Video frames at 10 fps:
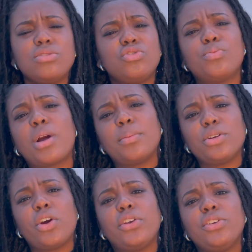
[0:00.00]
You probably
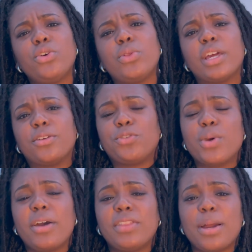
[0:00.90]
already know that. If you
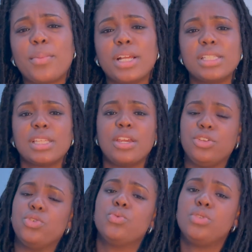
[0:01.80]
have that mindset,
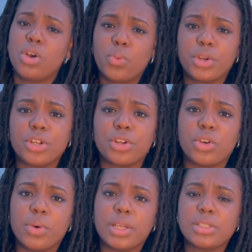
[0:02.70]
you know where you're
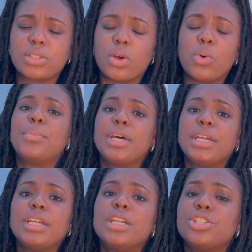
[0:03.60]
going. So,
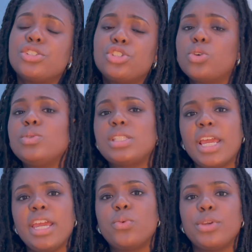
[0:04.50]
but just don't
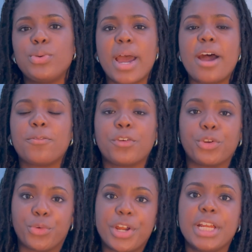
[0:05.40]
take what you have for
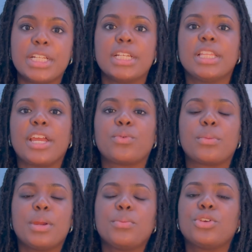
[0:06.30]
granted. Like,
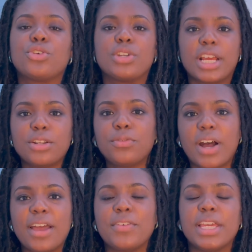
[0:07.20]
remember, your 9 to
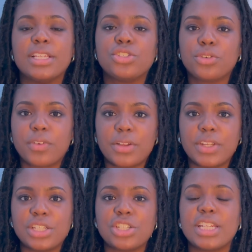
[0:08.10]
5 is your foundation.